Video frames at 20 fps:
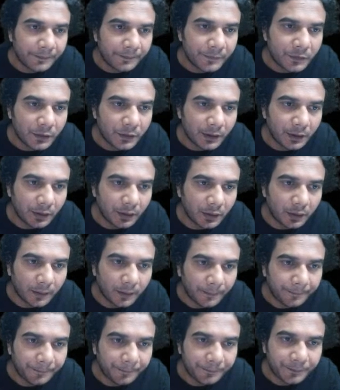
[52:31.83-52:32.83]

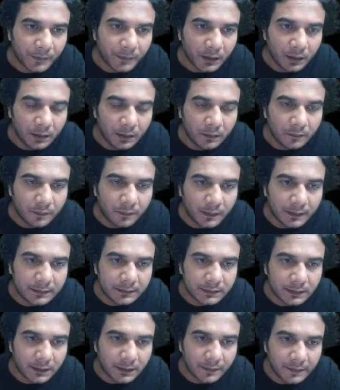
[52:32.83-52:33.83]
So
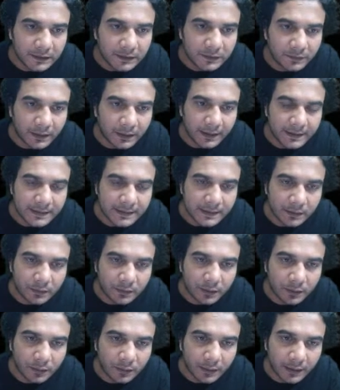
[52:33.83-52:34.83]
first curve is y is
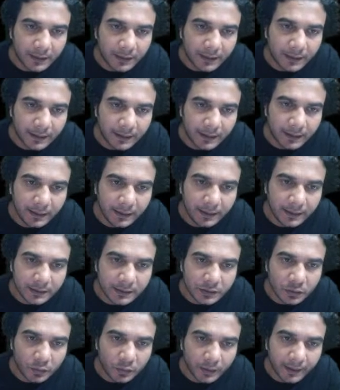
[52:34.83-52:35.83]
equal to a e
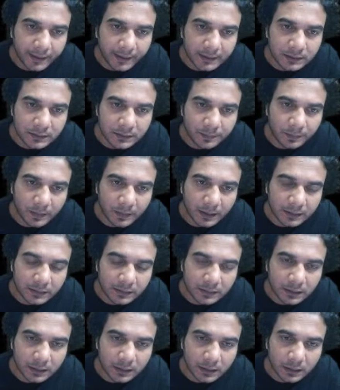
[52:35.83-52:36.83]
raised to x plus